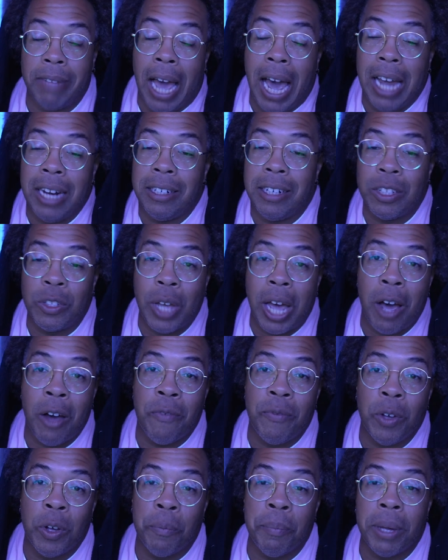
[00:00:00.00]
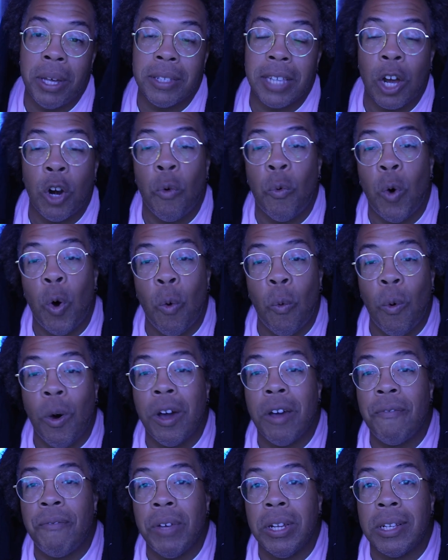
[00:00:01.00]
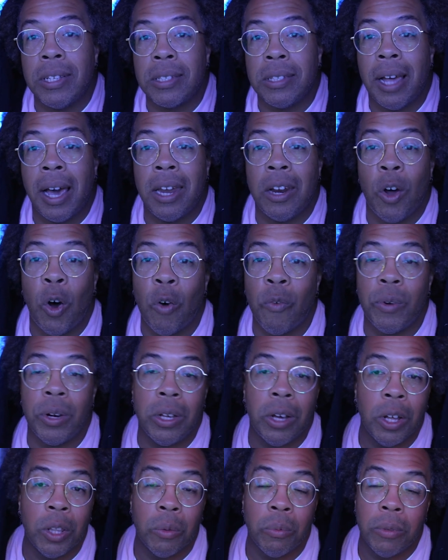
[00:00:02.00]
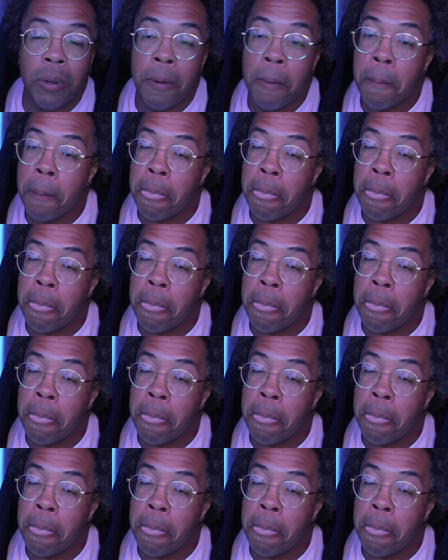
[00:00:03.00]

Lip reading: That's how I feel, because I don't want one feeling slighted over the other one.